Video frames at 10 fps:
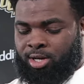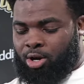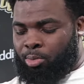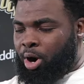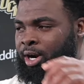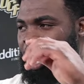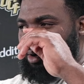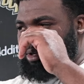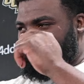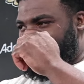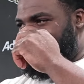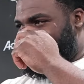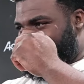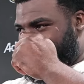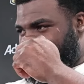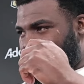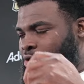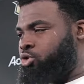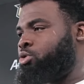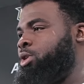Coach Martin will always be there for me,
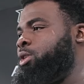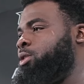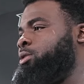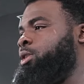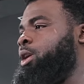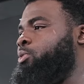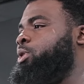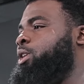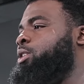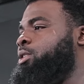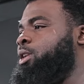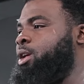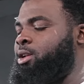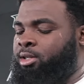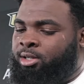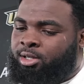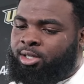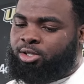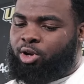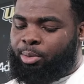like truly, like real. Like,
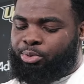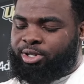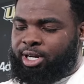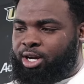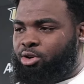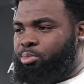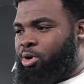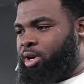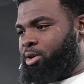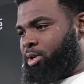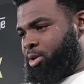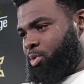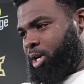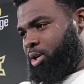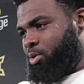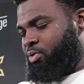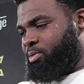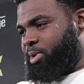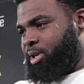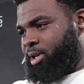so I appreciate Coach Martin and what he do
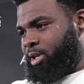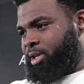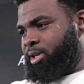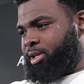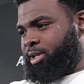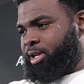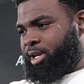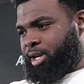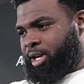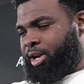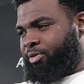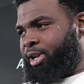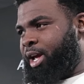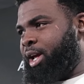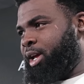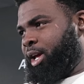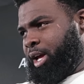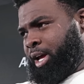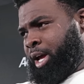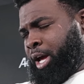for me and
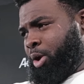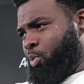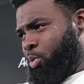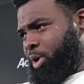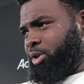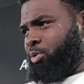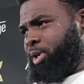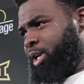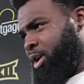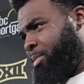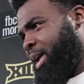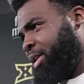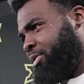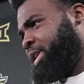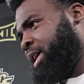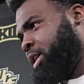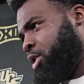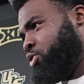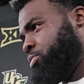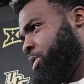everything we went through, and he come out every day and
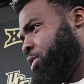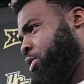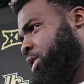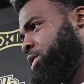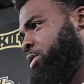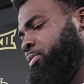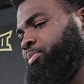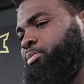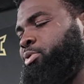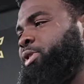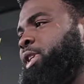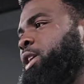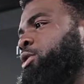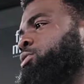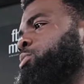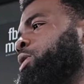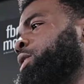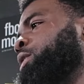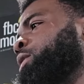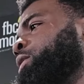coach me the hardest. So appreciate Coach
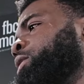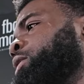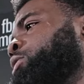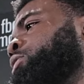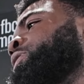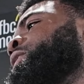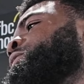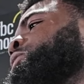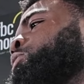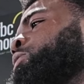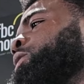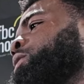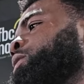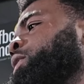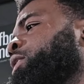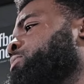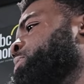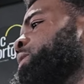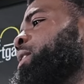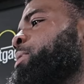Martin and the love that he showed and give
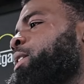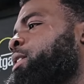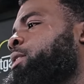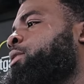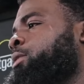me day by day.